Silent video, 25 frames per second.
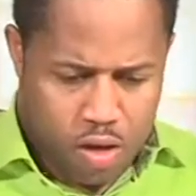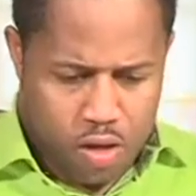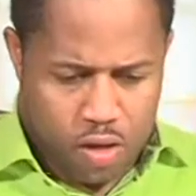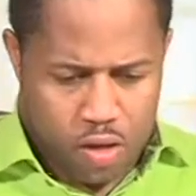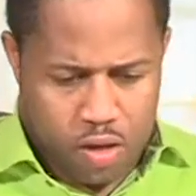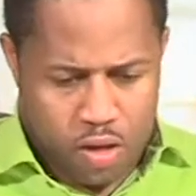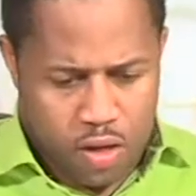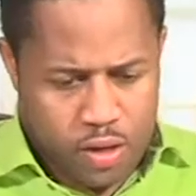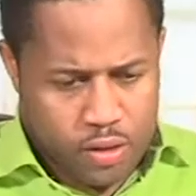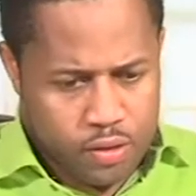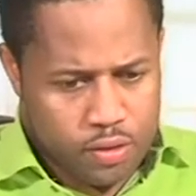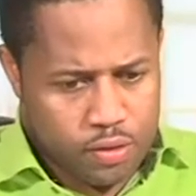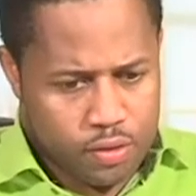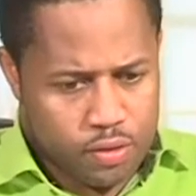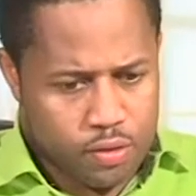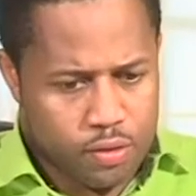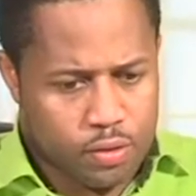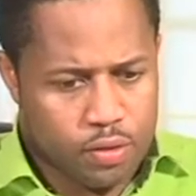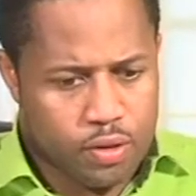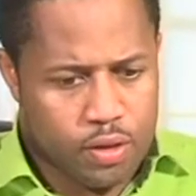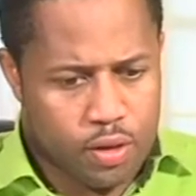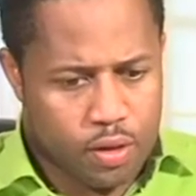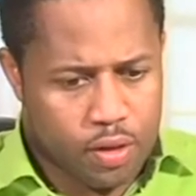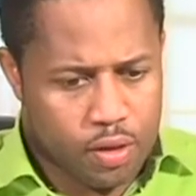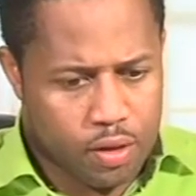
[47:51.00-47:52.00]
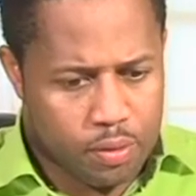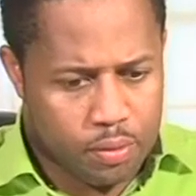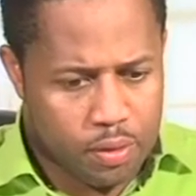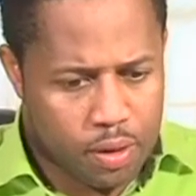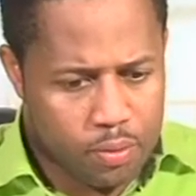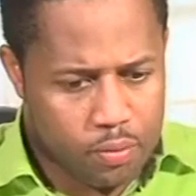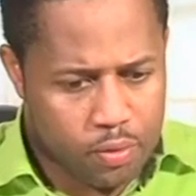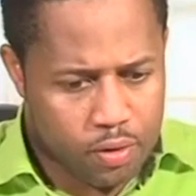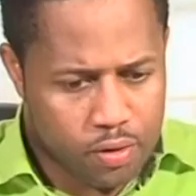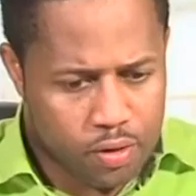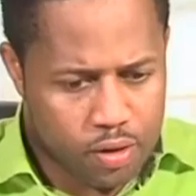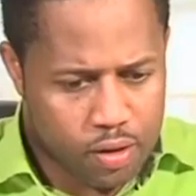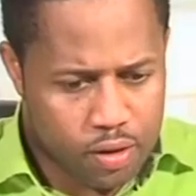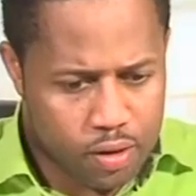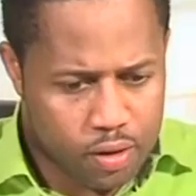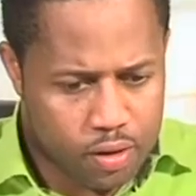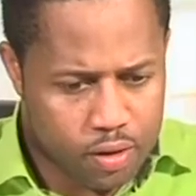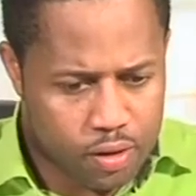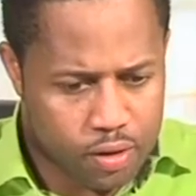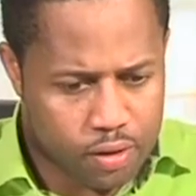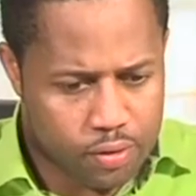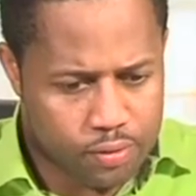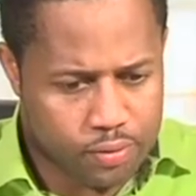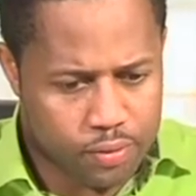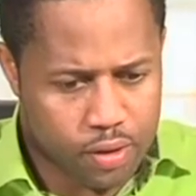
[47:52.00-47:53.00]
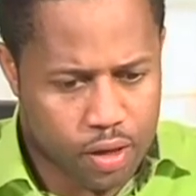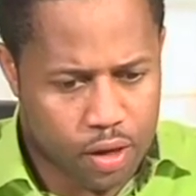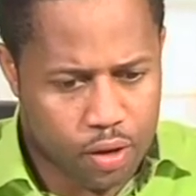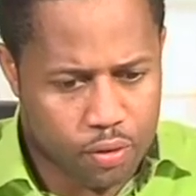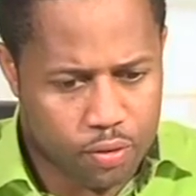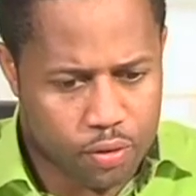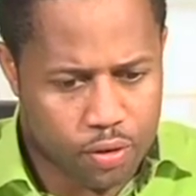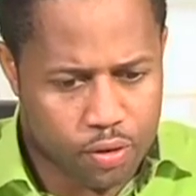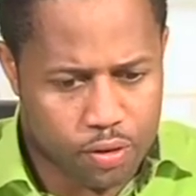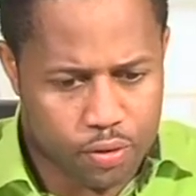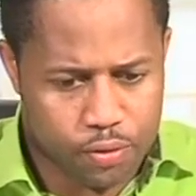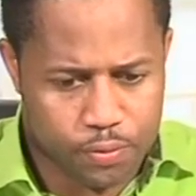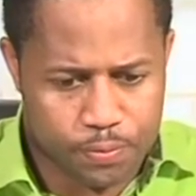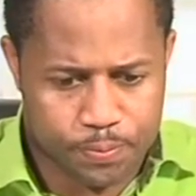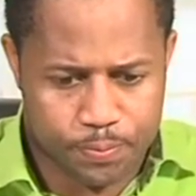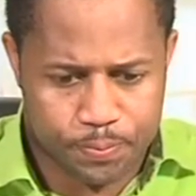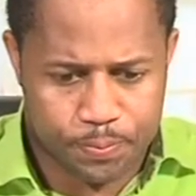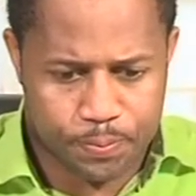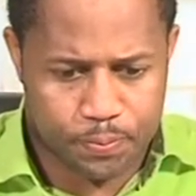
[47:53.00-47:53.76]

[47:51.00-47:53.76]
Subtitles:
Yes, good day, my brother. How are you?